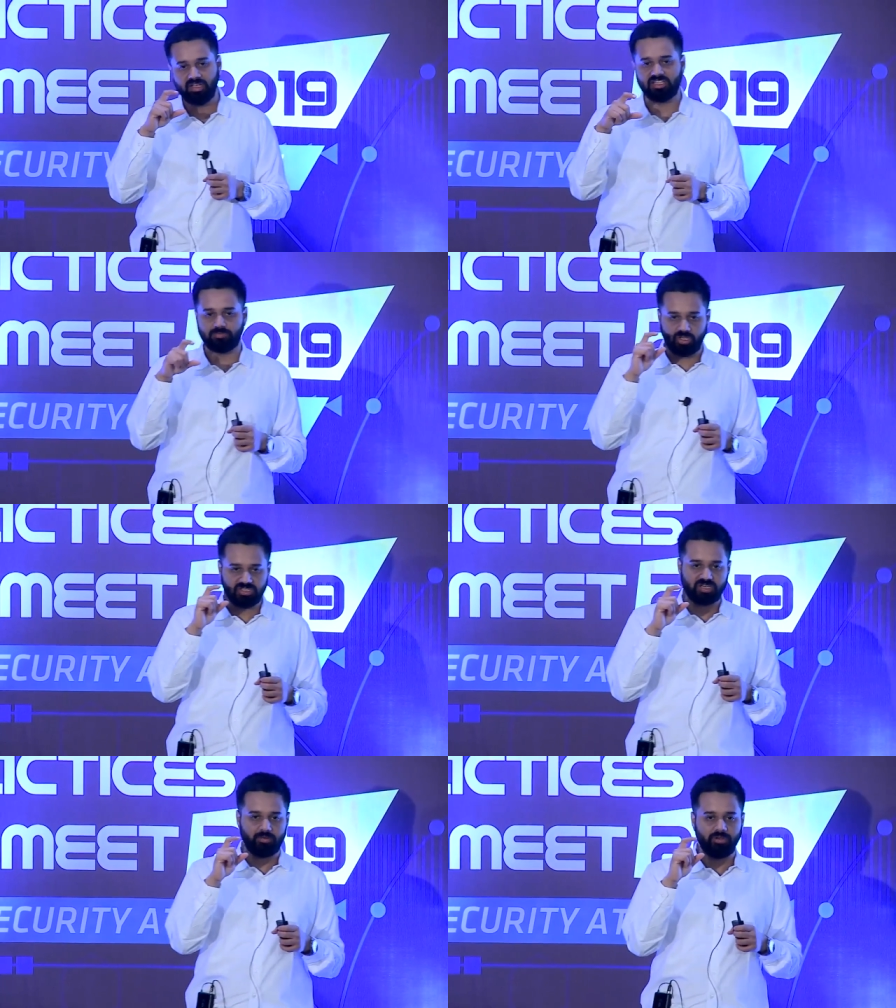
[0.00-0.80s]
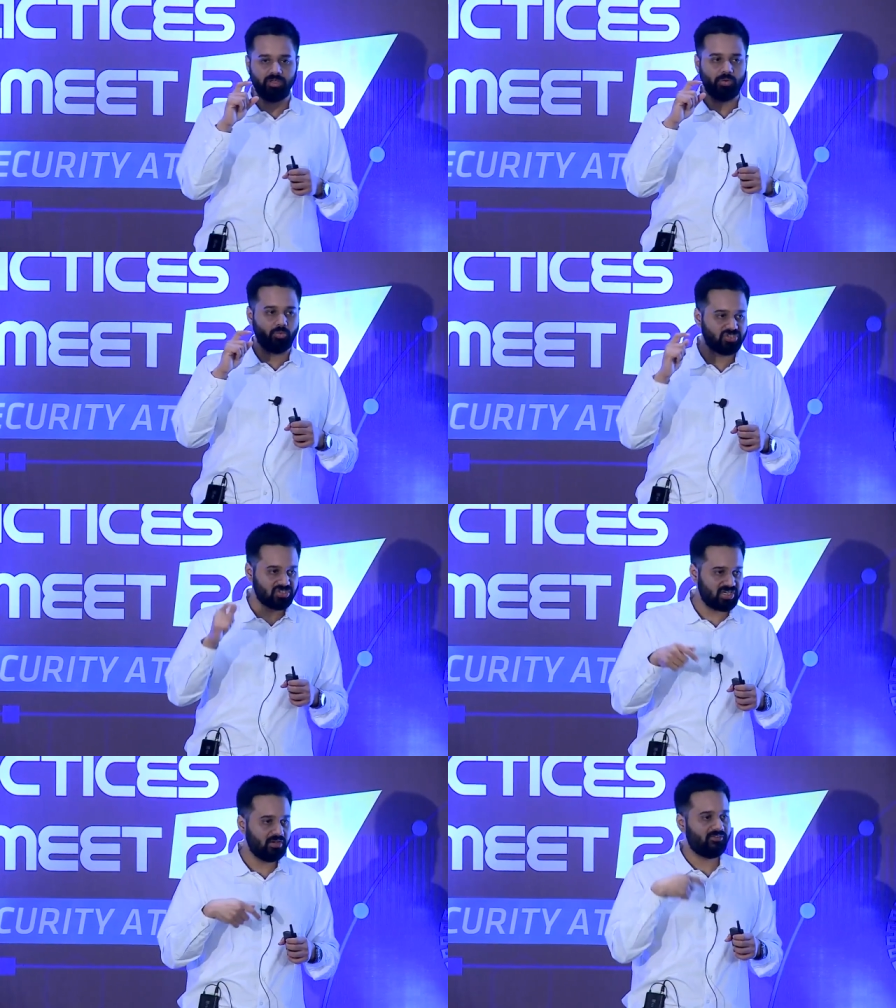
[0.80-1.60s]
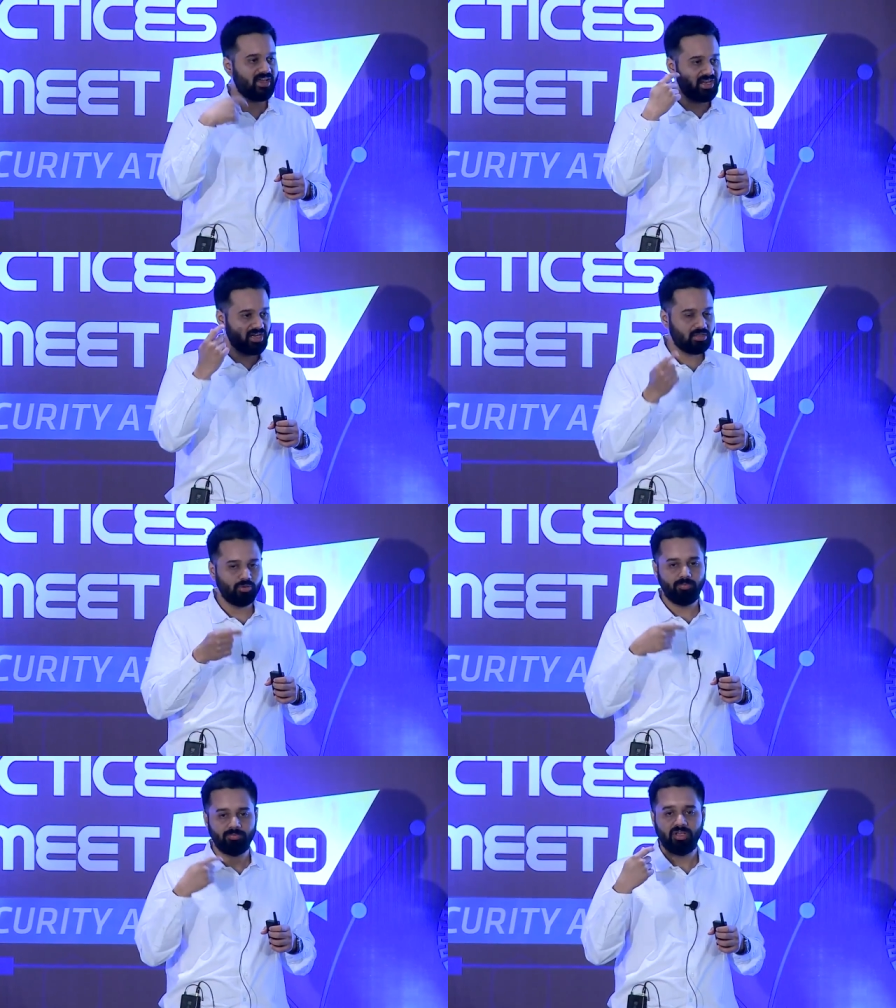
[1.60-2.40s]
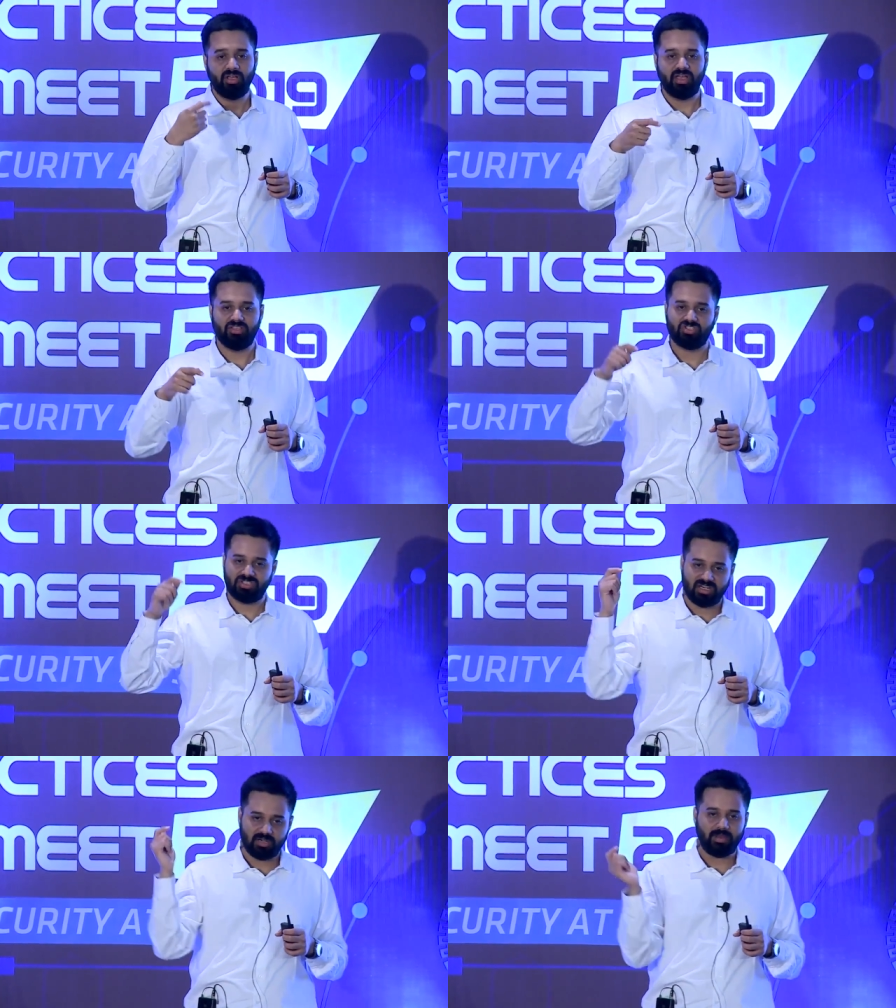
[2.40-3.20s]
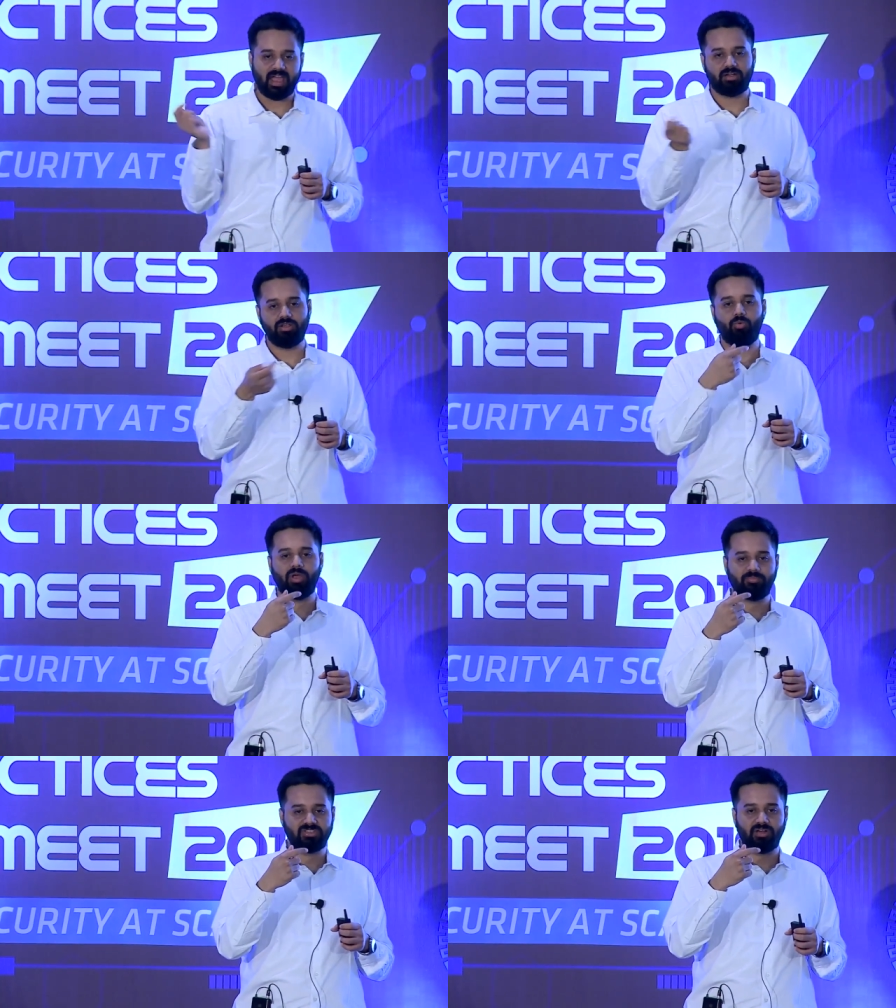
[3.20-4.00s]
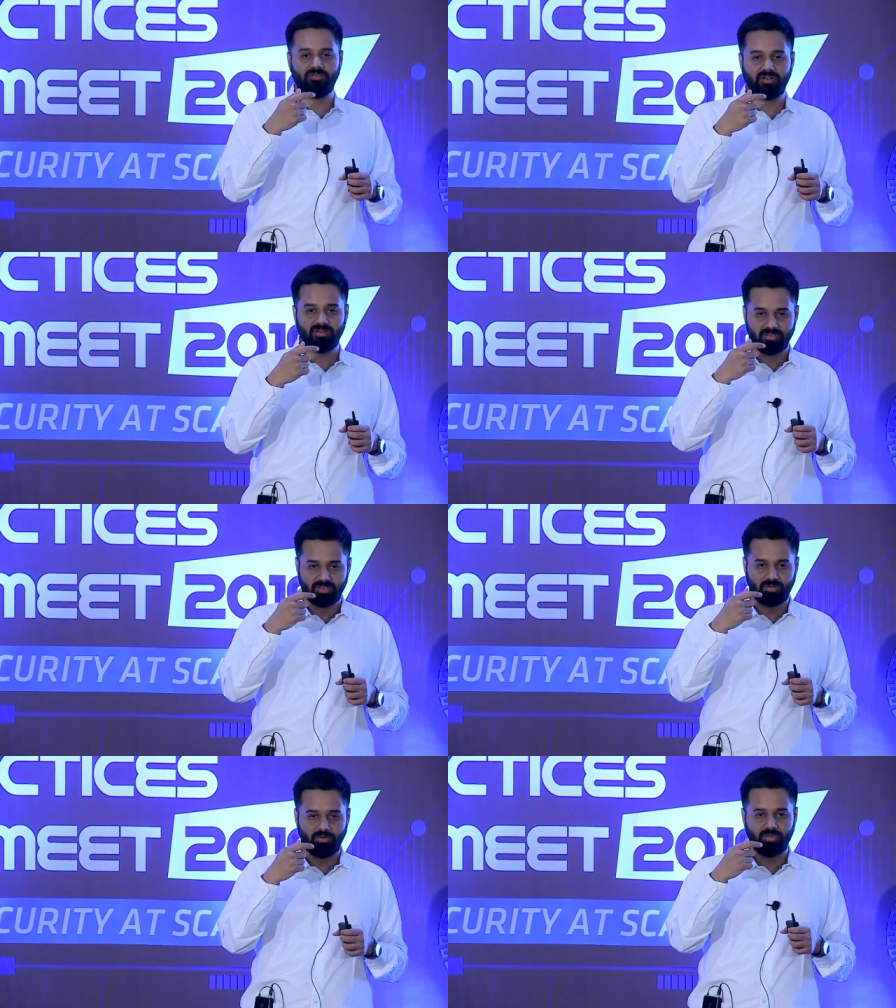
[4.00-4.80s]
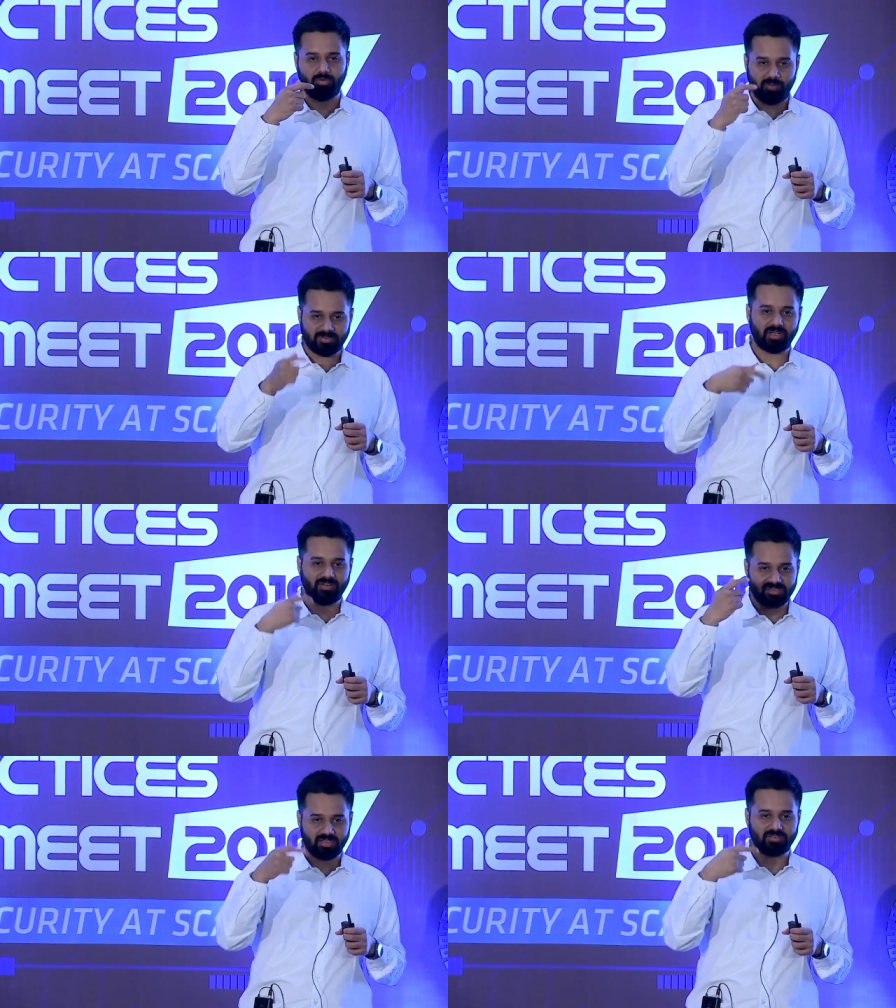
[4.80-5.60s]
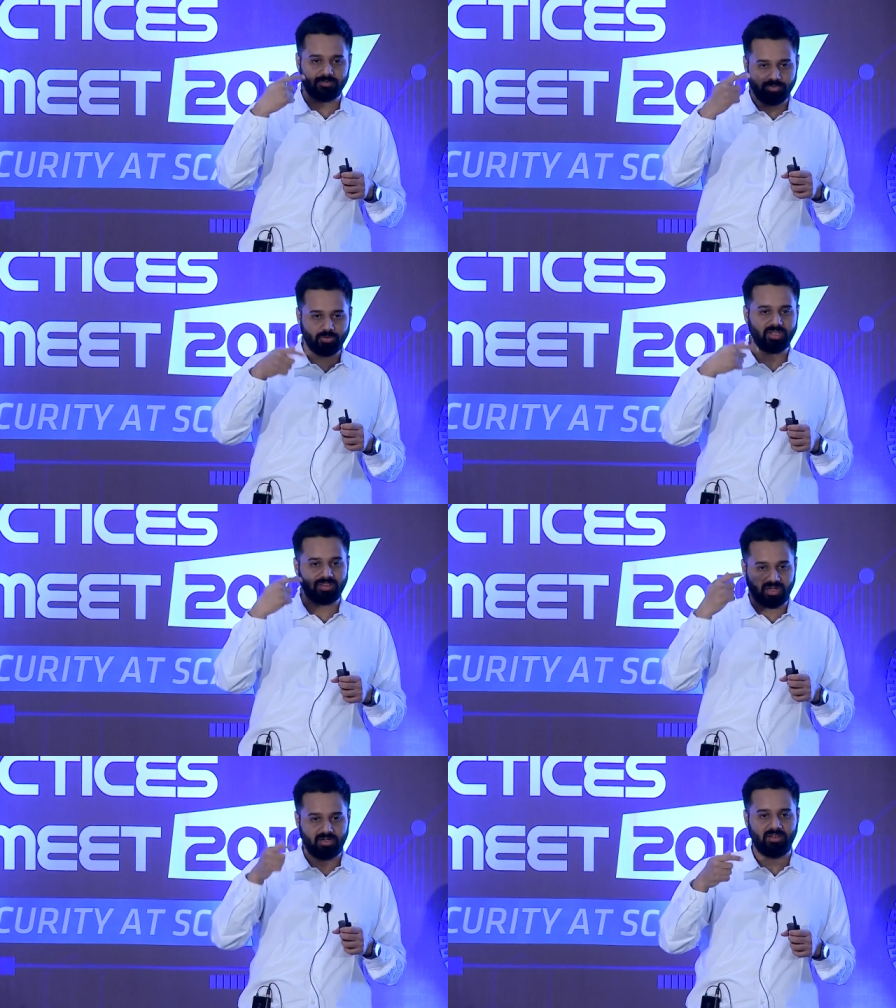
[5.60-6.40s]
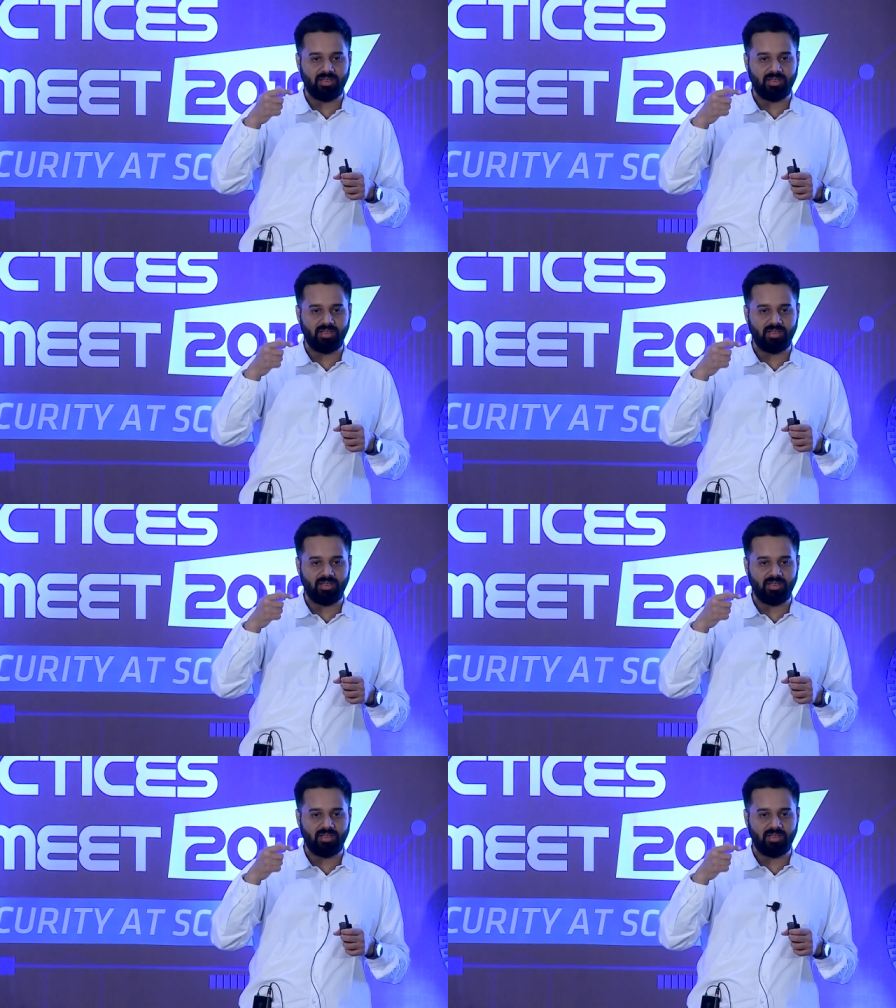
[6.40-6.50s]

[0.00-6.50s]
a small script, which is an infinite loop, and just send it back to your web server, your web server starts computing that.